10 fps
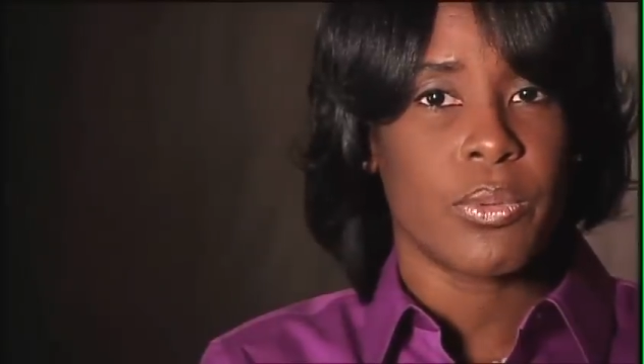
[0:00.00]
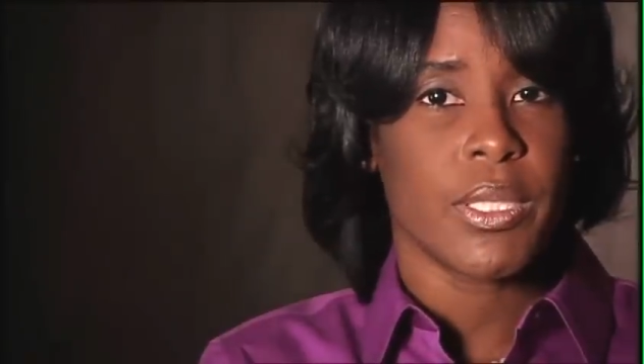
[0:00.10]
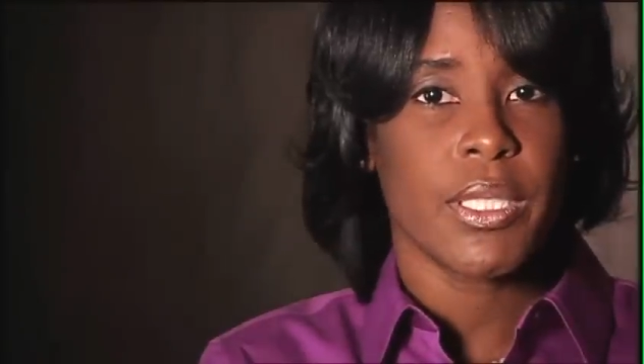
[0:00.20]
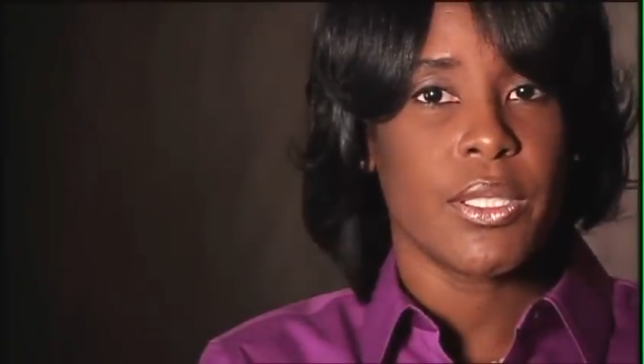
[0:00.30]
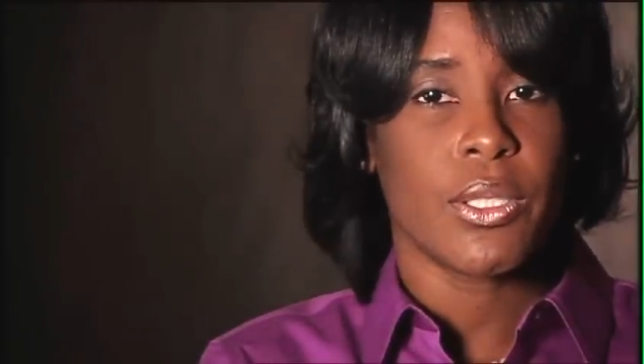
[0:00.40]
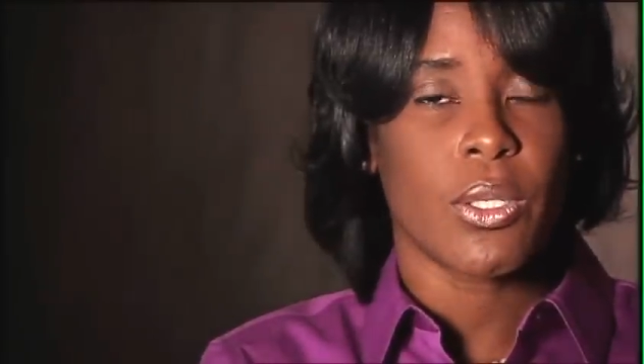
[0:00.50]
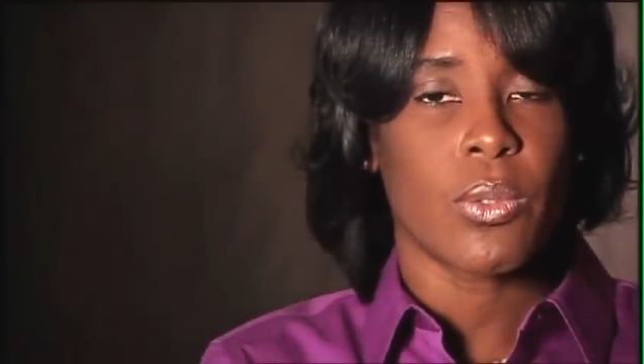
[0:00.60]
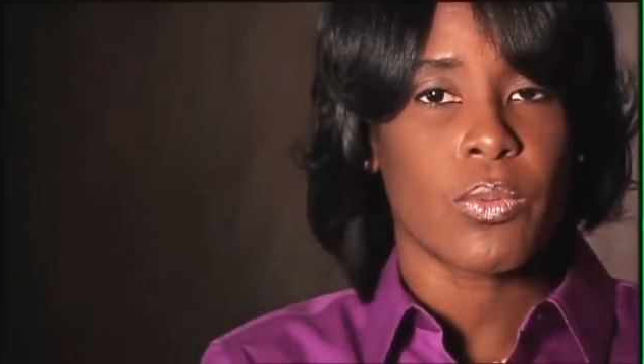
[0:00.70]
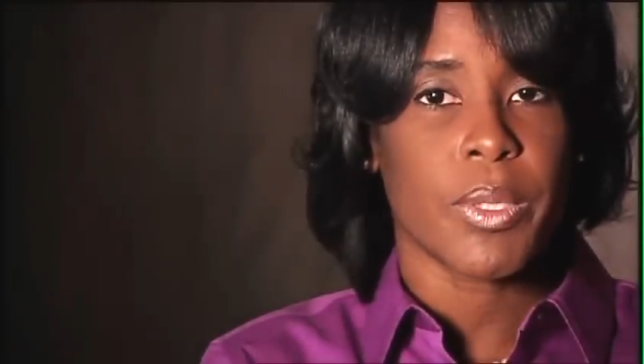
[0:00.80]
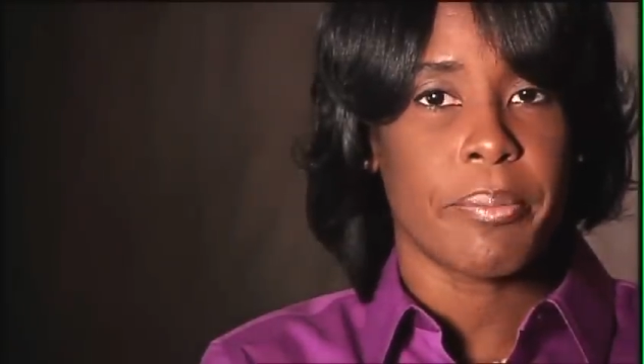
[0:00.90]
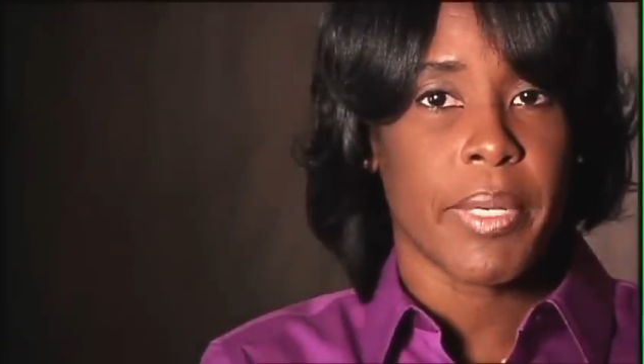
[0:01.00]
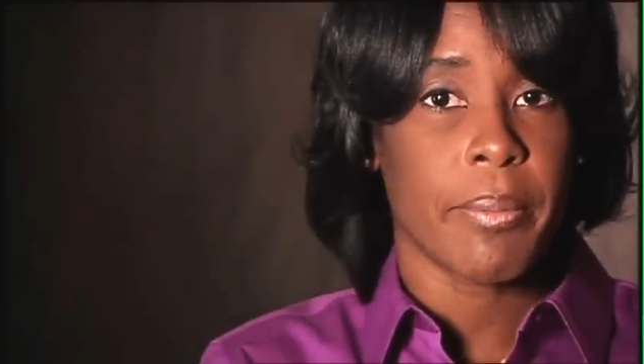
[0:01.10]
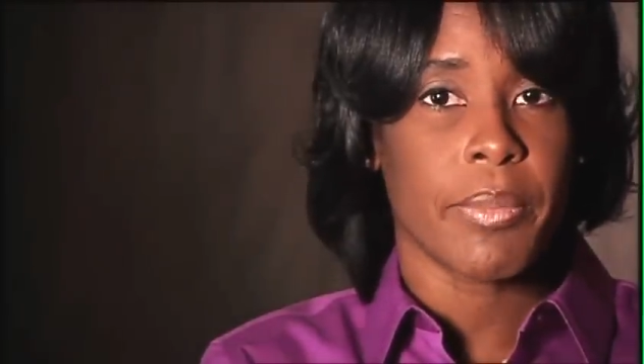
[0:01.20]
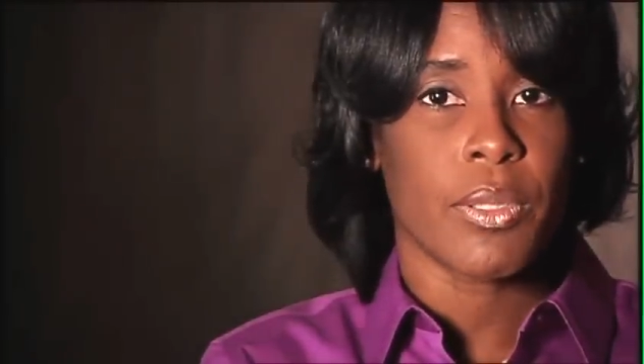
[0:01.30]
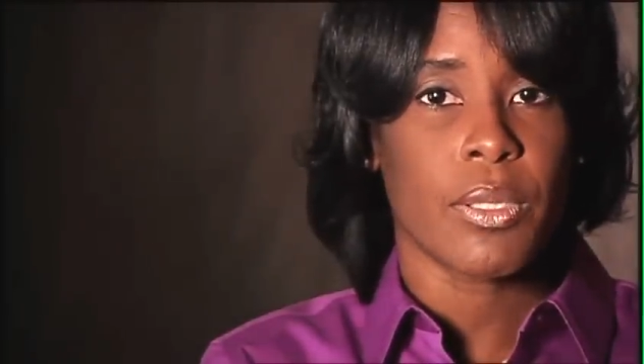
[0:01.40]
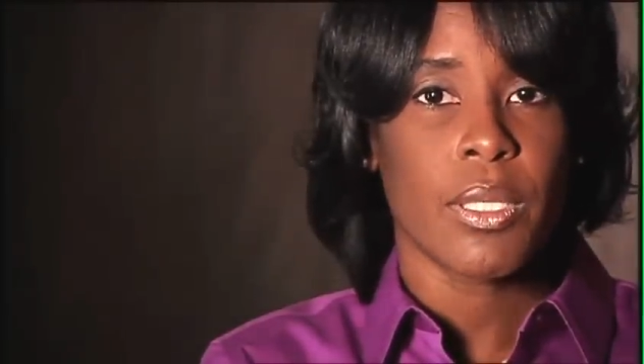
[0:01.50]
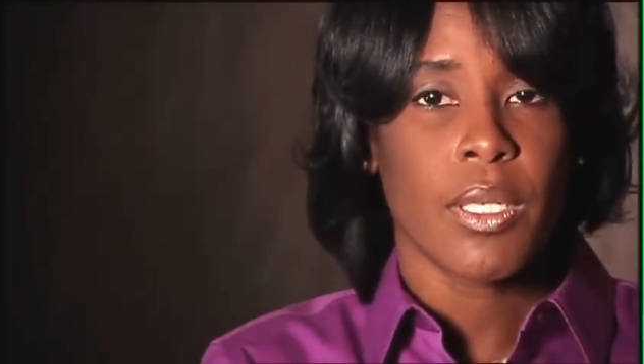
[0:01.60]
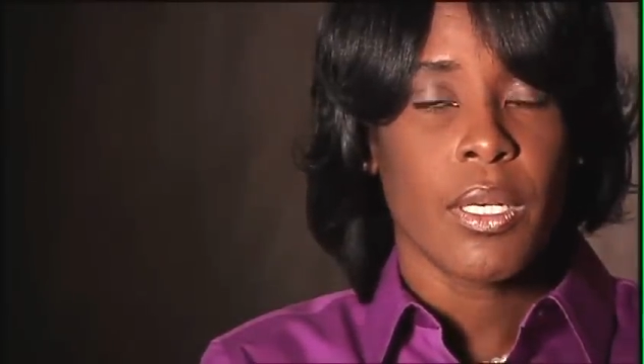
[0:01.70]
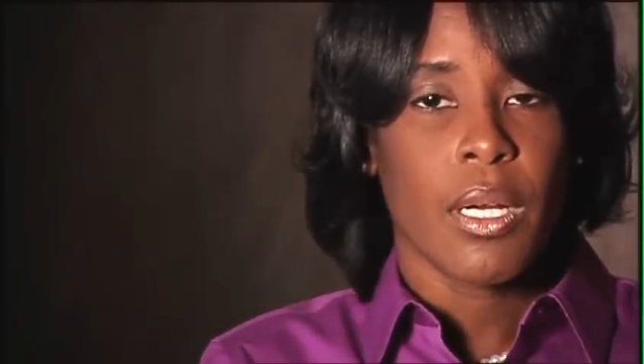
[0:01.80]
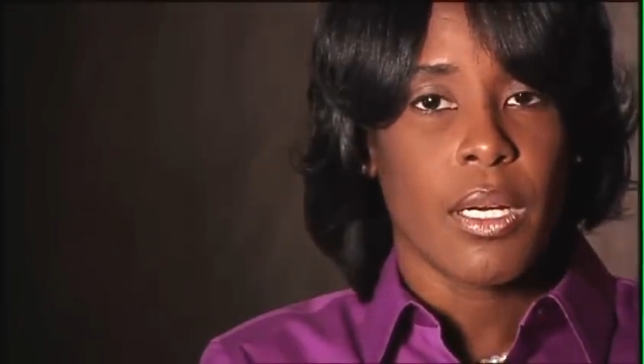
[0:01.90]
you really don't
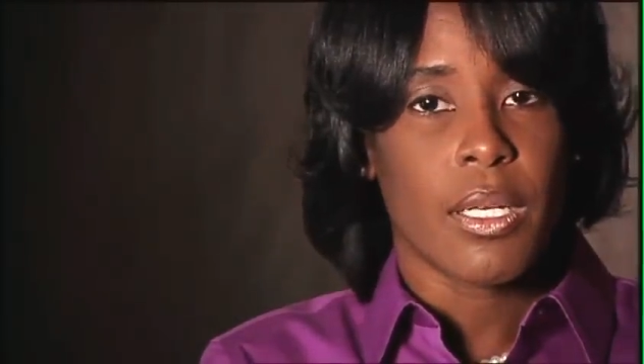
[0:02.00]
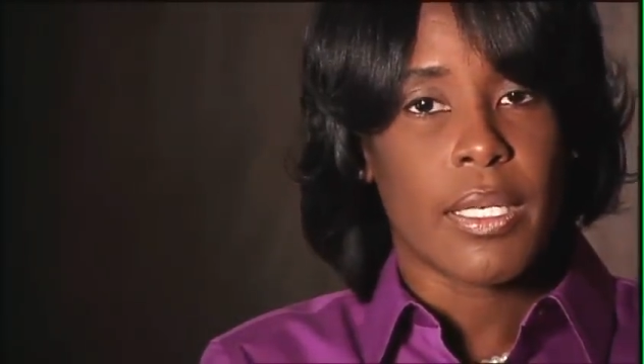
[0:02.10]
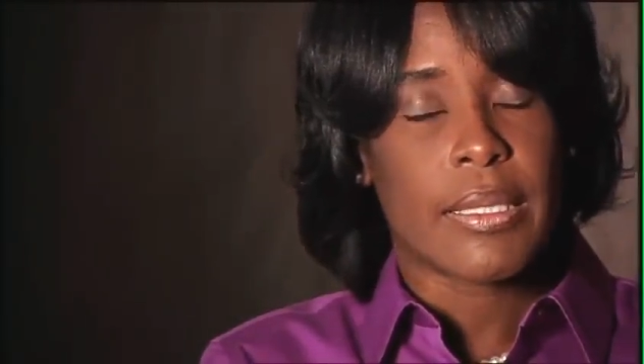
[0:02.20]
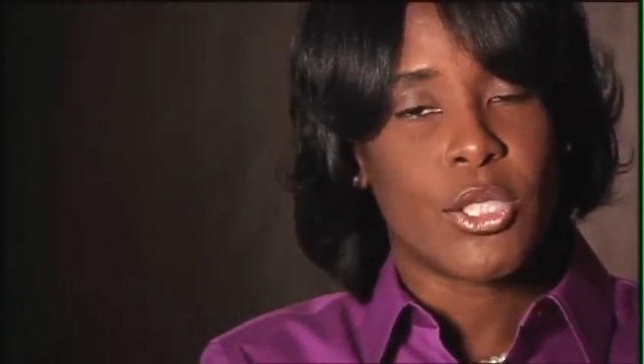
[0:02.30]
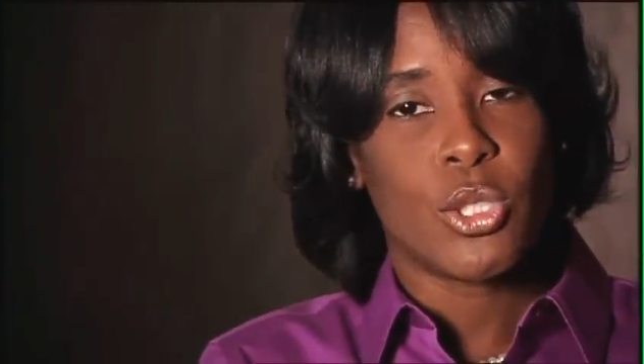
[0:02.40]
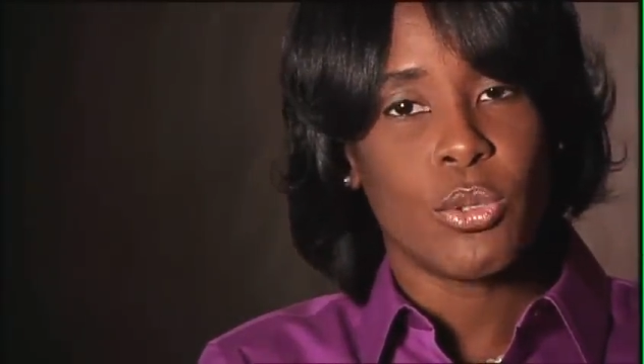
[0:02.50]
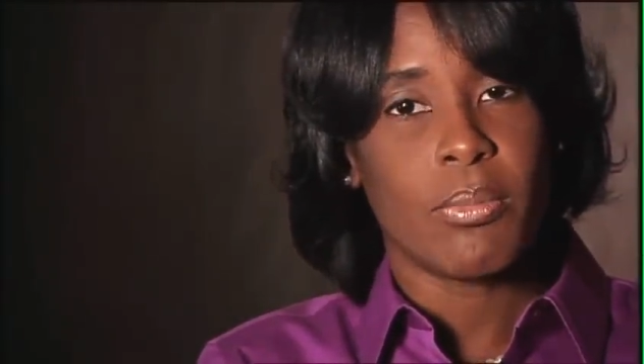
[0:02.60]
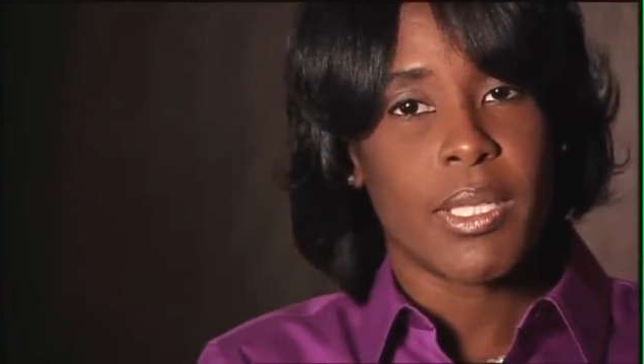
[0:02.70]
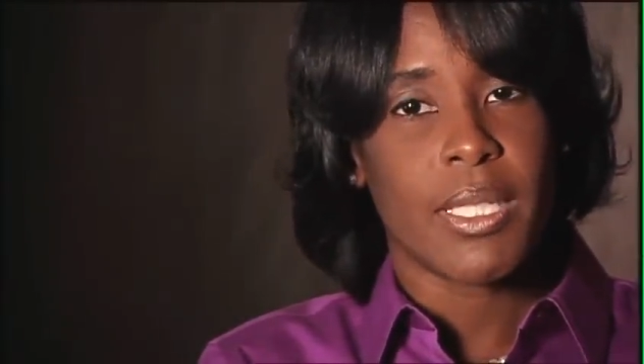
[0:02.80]
remember too